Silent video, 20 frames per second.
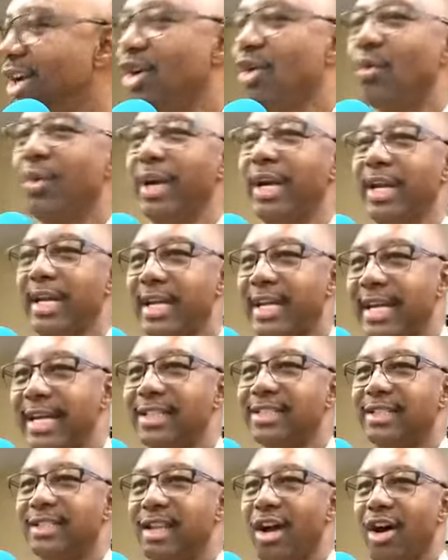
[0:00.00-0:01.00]
When it
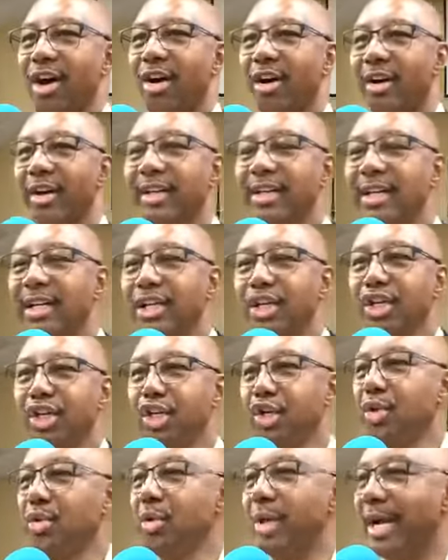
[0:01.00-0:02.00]
gets dark,
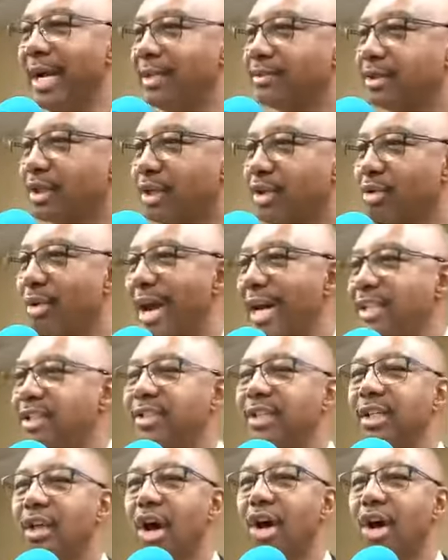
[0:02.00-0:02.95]
you as a Christian